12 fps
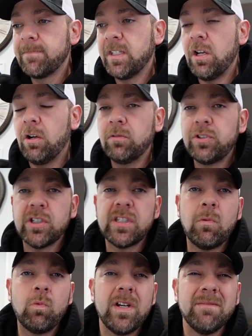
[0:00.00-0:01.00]
You know, just
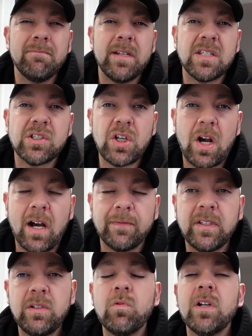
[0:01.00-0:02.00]
it wouldn't be
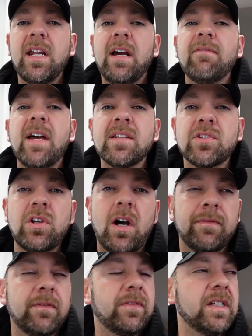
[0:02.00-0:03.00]
soft. You wouldn't have that
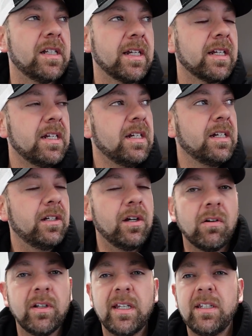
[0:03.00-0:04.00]
soft feeling. You
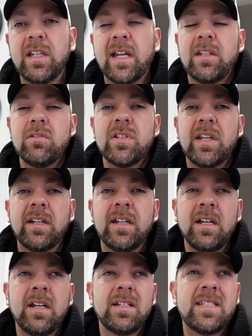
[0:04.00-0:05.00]
know, and then like using
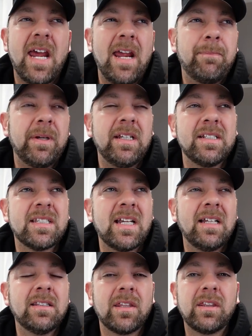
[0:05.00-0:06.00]
tape
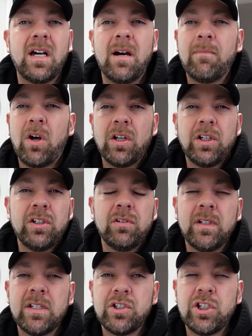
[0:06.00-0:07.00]
inside the thumb, all you're
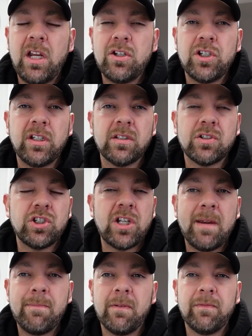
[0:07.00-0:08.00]
doing is changing the
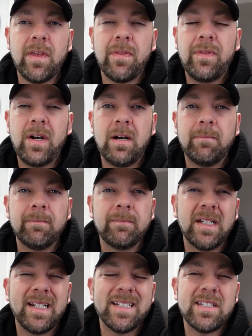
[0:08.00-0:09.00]
shape of the thumb.
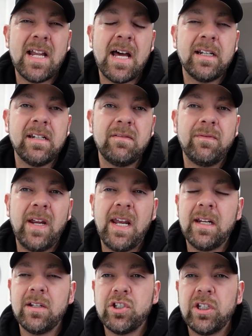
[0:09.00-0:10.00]
Like it's not an
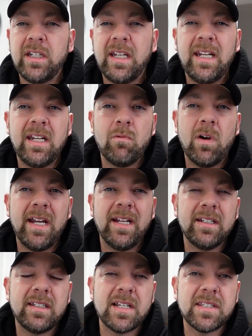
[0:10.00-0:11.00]
advantage in any way.
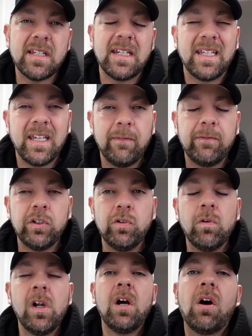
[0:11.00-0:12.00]
It doesn't give
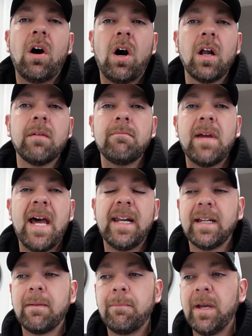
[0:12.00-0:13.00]
you
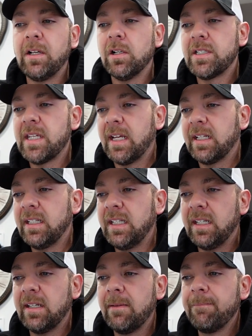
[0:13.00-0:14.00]
automatic better
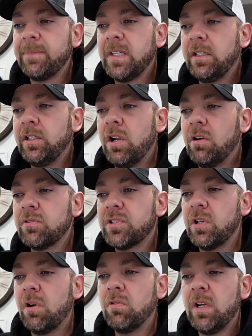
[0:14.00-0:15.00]
technique. You know,
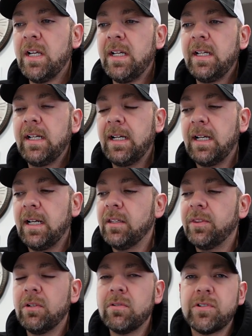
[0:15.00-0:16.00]
so uh,
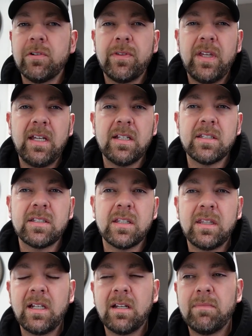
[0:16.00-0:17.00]
those are things to
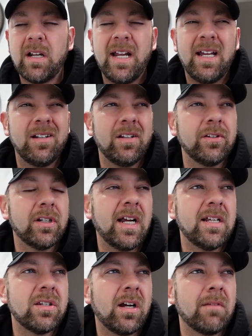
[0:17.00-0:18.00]
think about. I had another
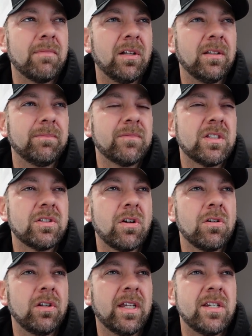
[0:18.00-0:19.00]
guy talk about
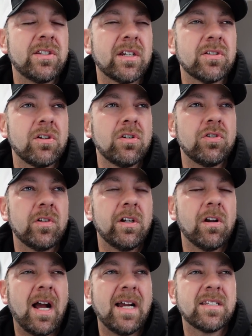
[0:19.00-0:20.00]
sur- LASIK surgery
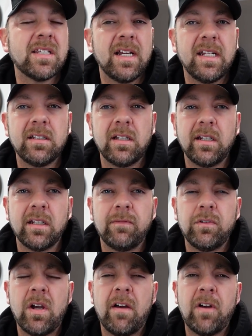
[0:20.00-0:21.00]
or eyesight. Like
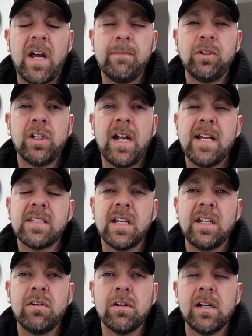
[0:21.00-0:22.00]
if you have good
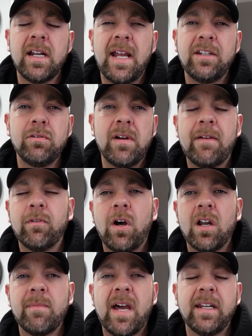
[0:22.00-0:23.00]
eyesight, you're that, you have an
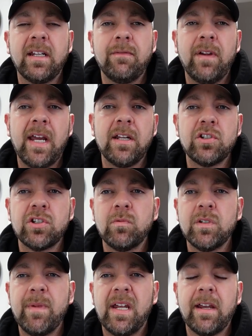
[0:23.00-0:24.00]
automatic advantage. Should
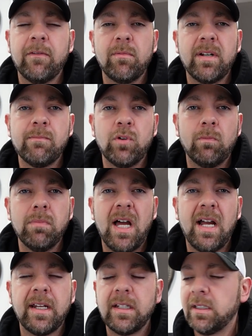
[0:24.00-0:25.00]
we make everybody both
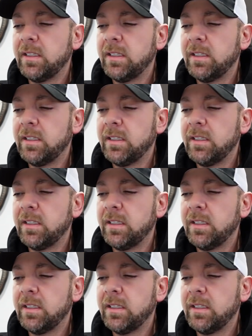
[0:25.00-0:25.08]
blind?